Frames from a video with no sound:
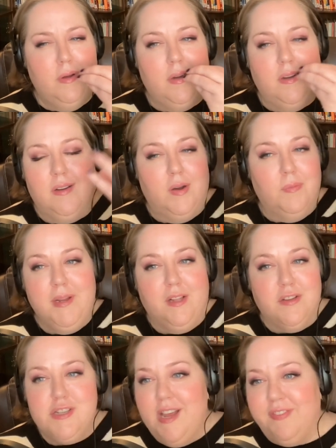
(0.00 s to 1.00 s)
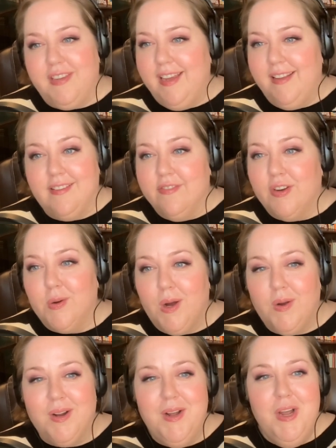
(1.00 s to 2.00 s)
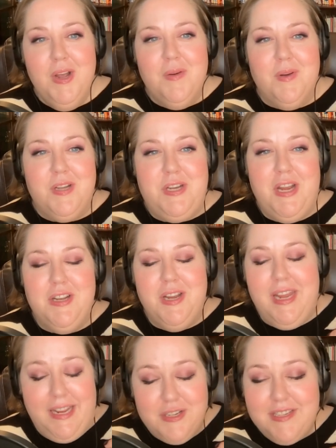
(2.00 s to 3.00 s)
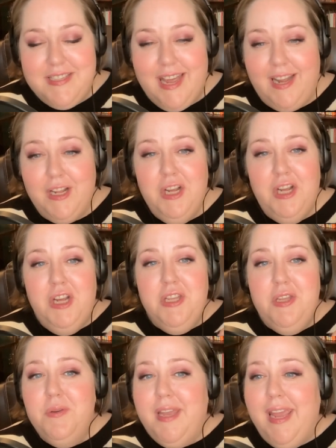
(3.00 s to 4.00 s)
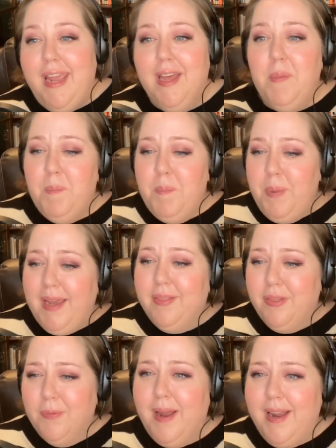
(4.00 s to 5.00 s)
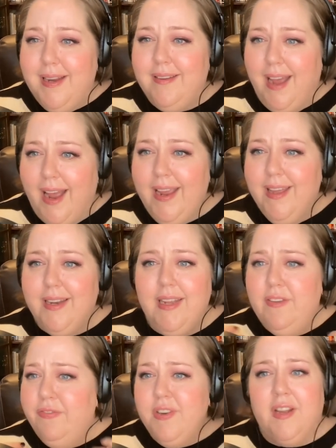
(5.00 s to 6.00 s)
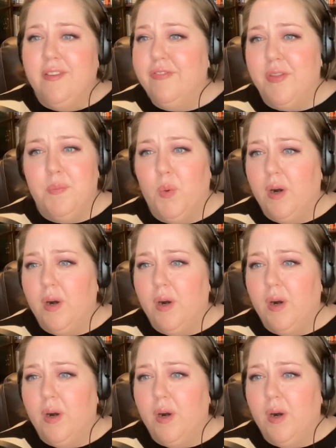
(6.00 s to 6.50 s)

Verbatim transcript: a real chef's kiss of a quote, which he just said, you can't pick the right diet if none of them